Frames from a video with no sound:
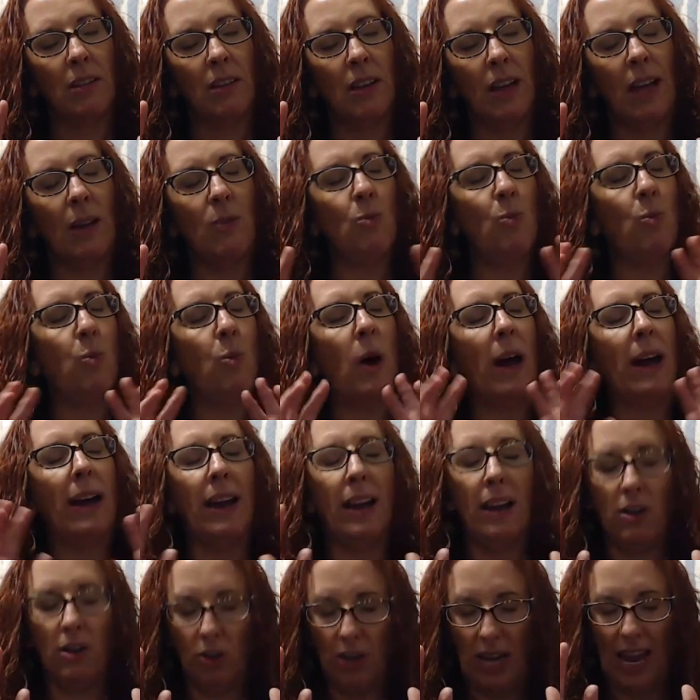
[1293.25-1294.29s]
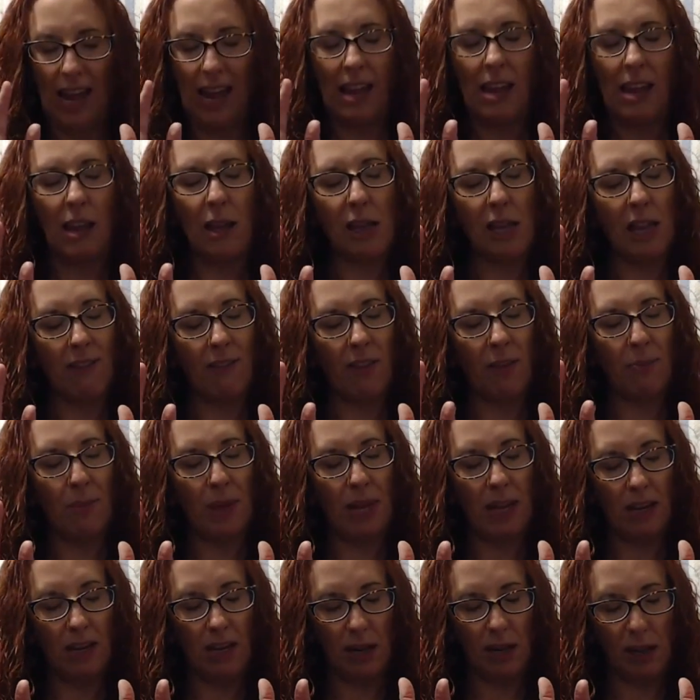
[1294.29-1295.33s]
And what, okay, he's giving
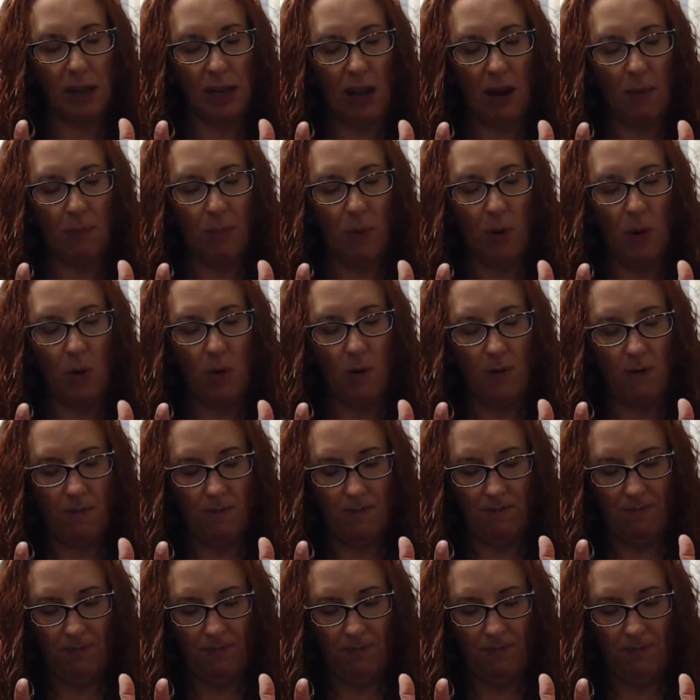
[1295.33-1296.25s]
me an example.